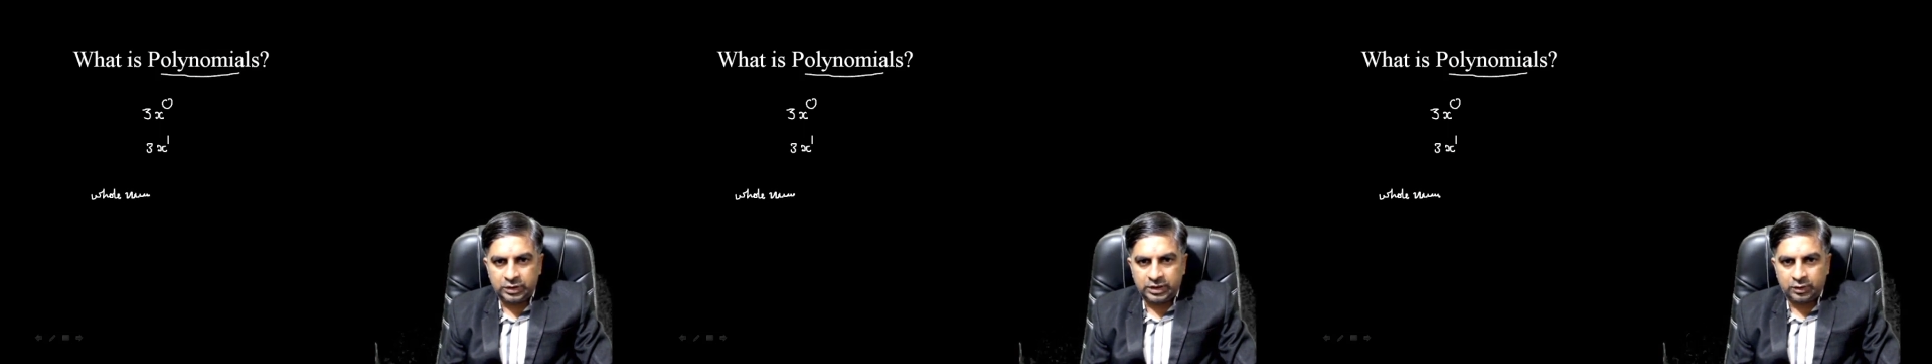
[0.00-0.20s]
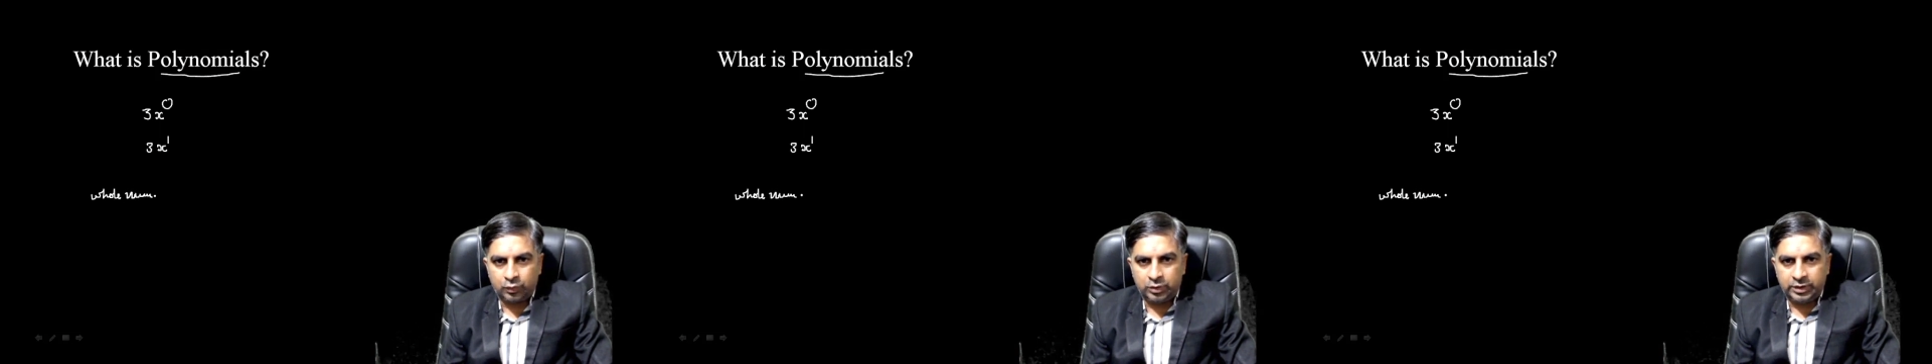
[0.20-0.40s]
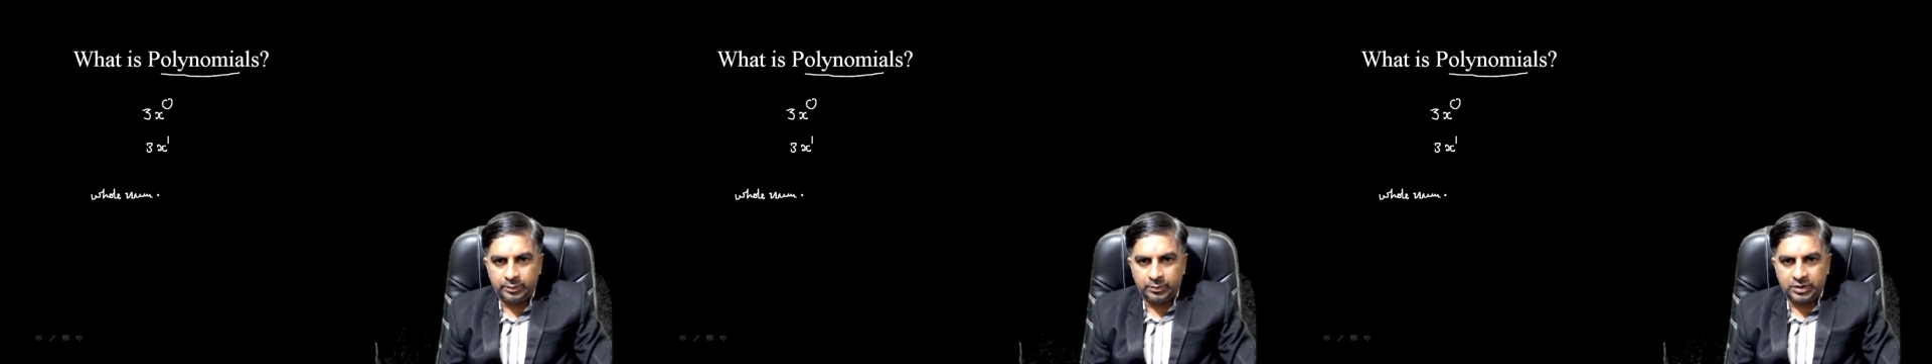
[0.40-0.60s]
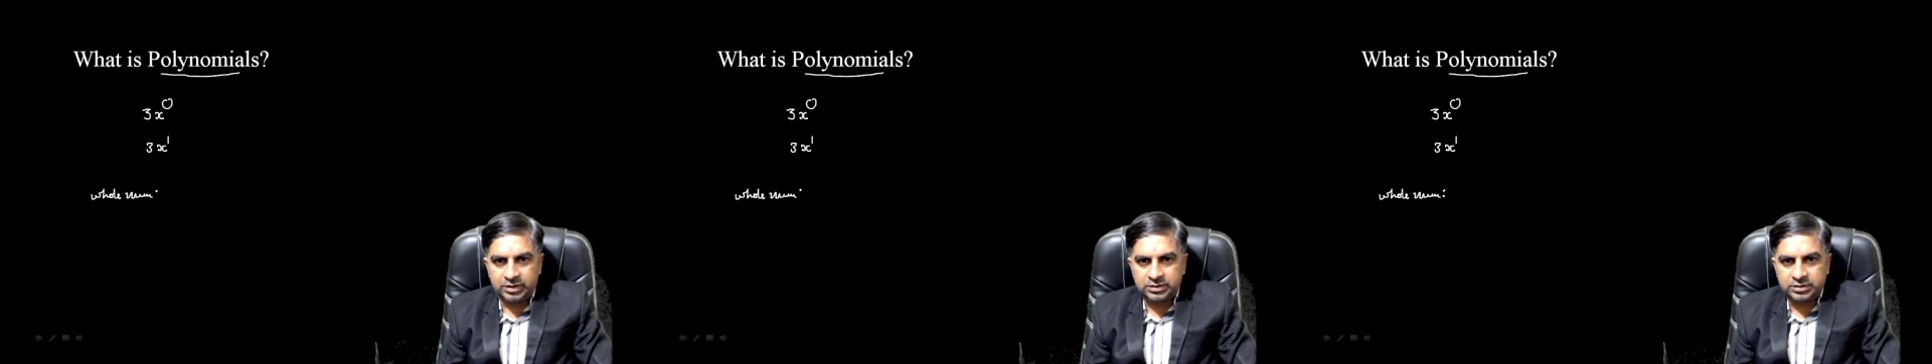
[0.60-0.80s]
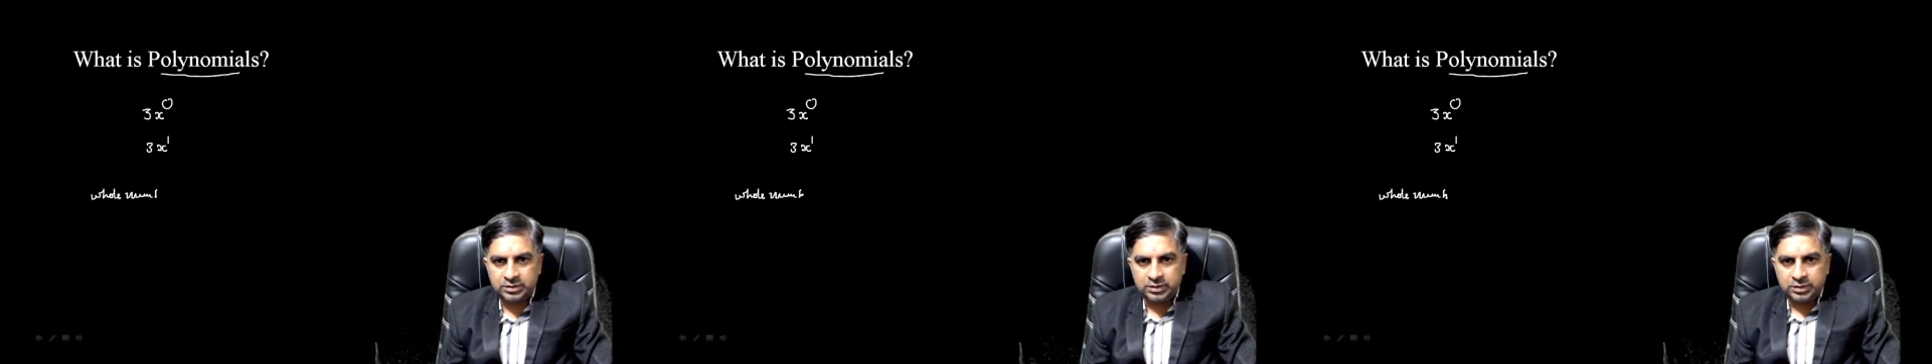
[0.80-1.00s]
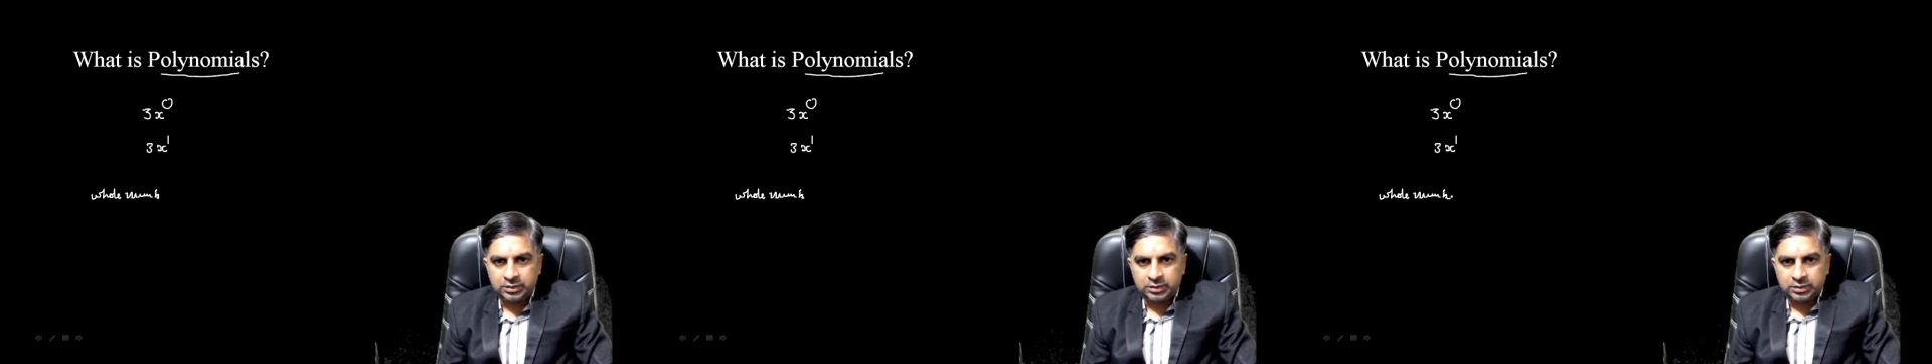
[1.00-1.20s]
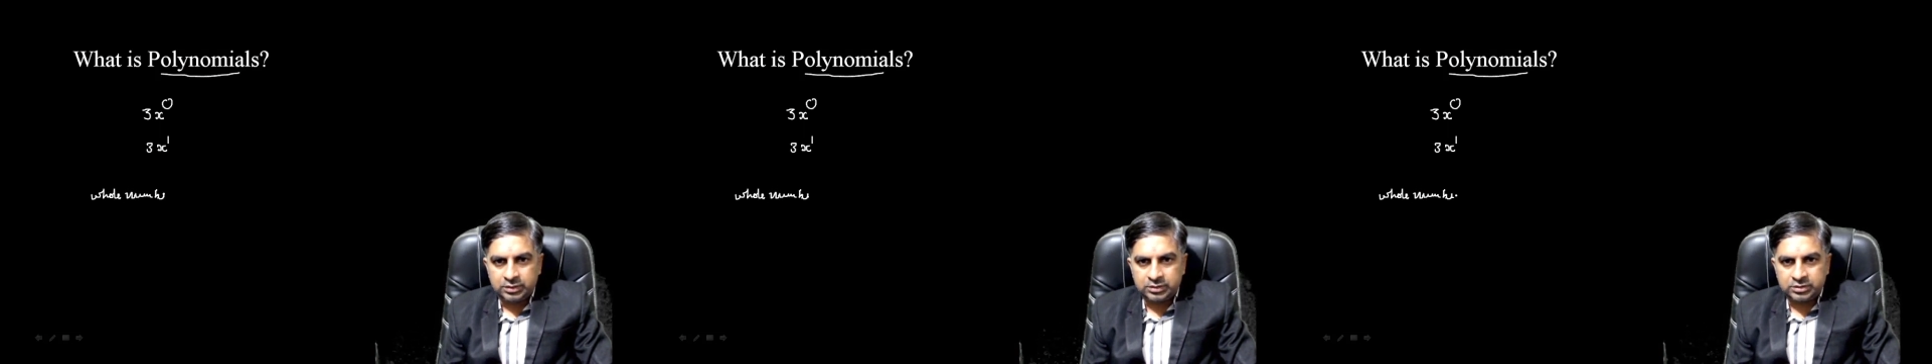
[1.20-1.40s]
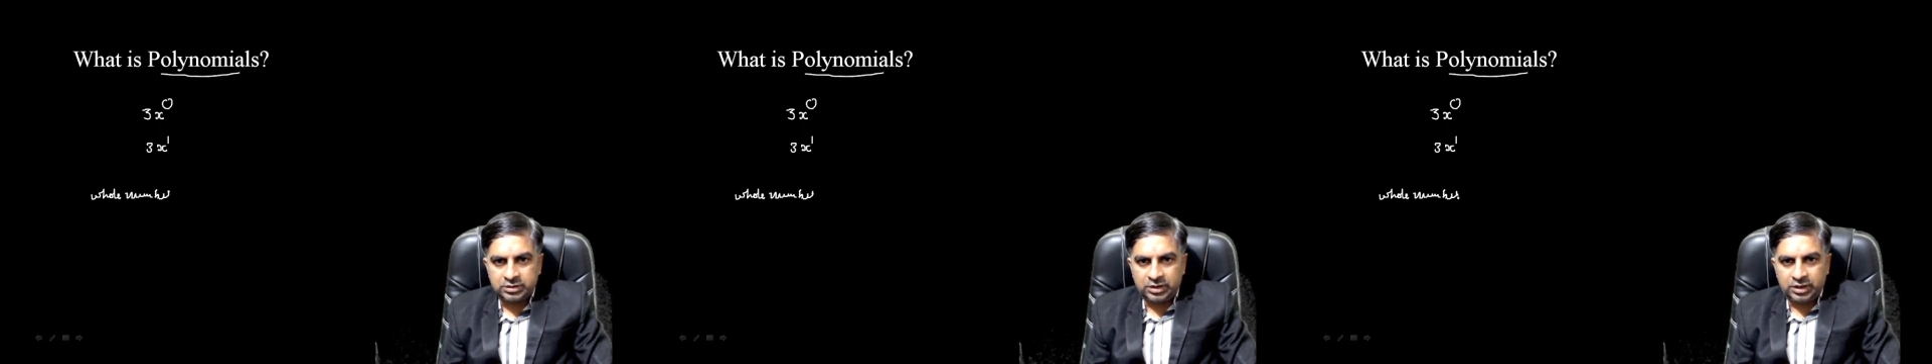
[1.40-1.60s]
are whole numbers.
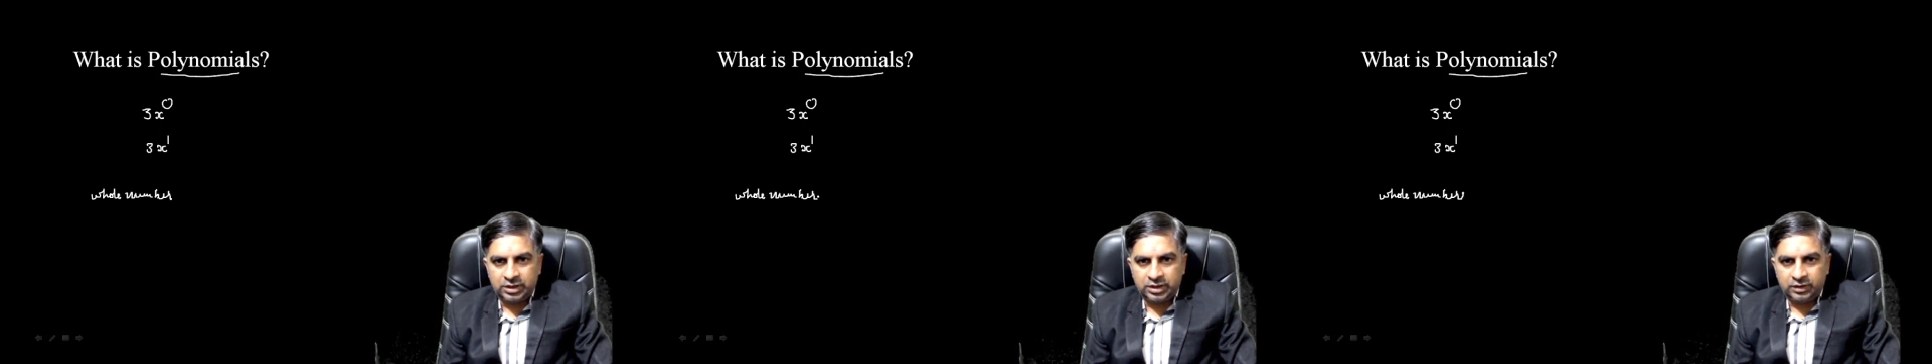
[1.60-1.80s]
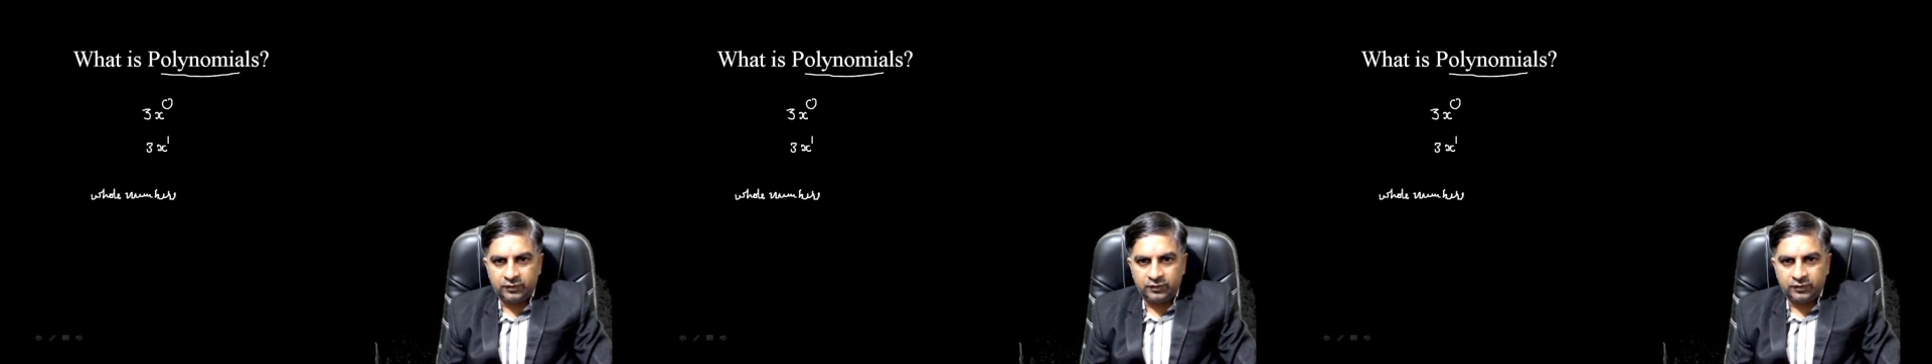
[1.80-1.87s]
Starting